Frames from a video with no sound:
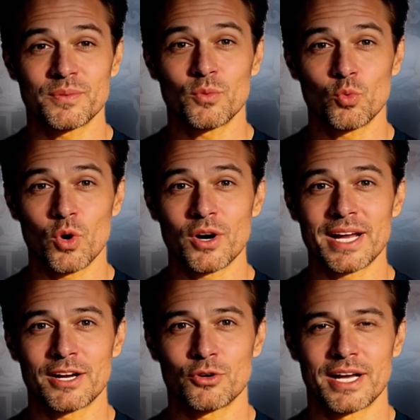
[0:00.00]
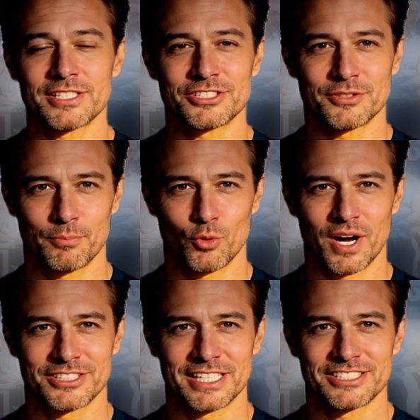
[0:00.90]
wrong address,
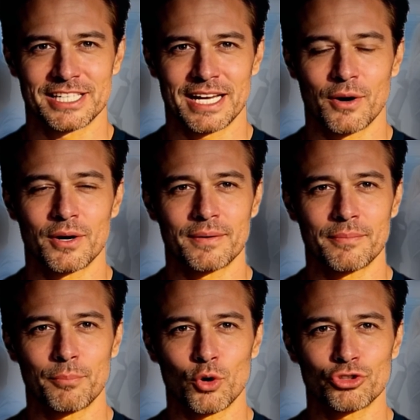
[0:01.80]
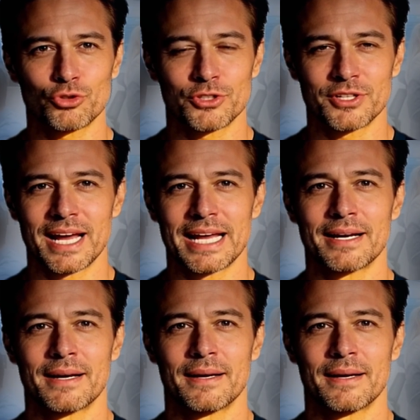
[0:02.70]
processing error, postal delay,